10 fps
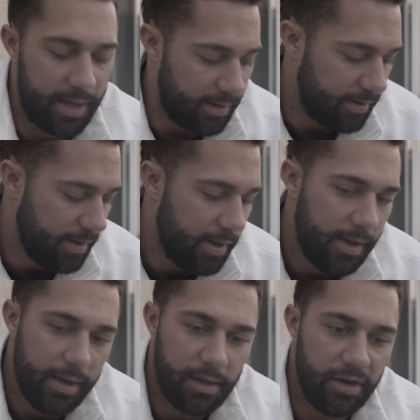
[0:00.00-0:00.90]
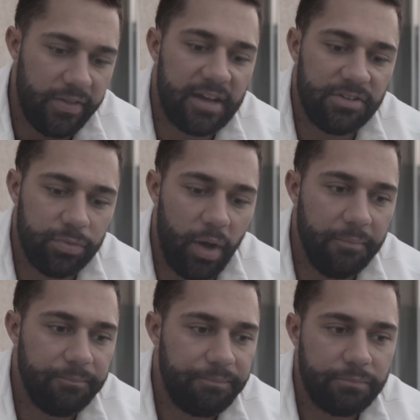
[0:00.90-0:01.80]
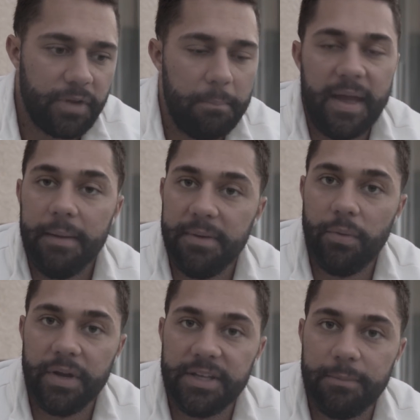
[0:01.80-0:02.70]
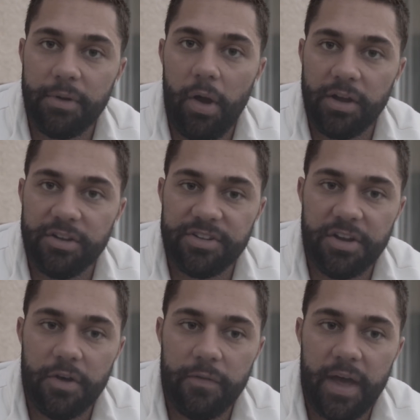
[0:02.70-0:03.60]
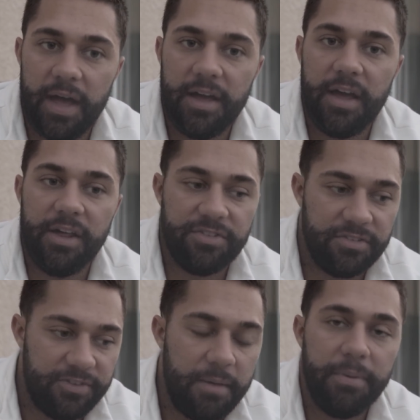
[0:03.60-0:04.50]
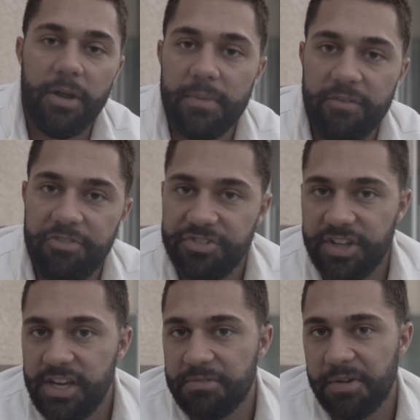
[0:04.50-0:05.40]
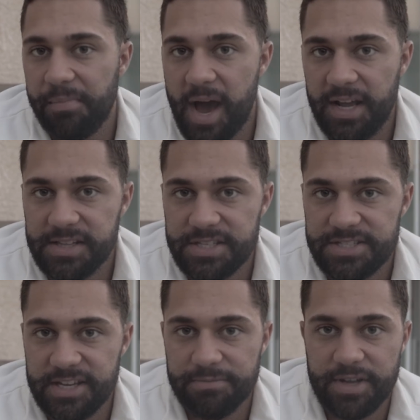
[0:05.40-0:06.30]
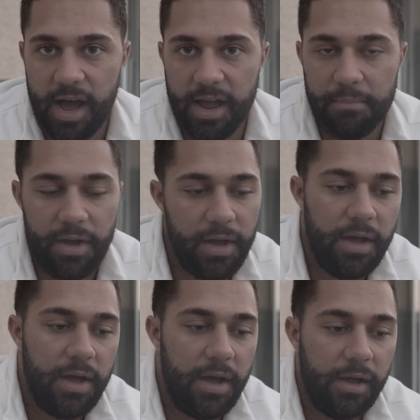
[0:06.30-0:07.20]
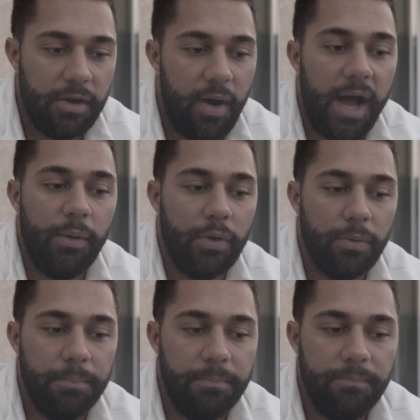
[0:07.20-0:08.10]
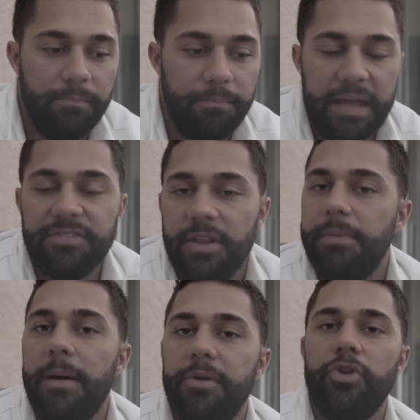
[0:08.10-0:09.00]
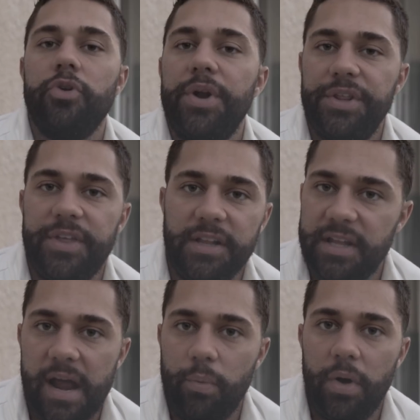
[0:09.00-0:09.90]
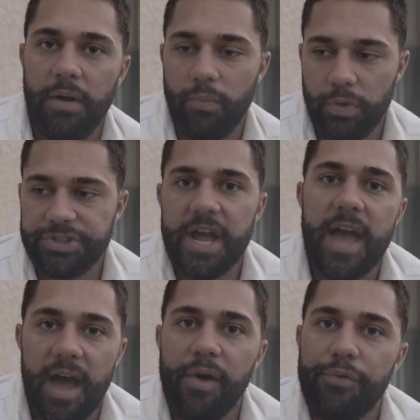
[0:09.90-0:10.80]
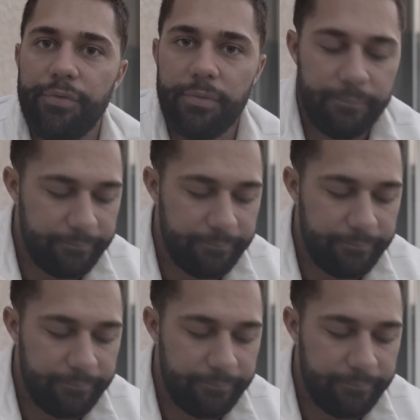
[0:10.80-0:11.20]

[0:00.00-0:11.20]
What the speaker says: And that's what made me want to keep going, because I know that if I build my physique and my mind at the same time, I will basically be able to do anything that I want, and which I have.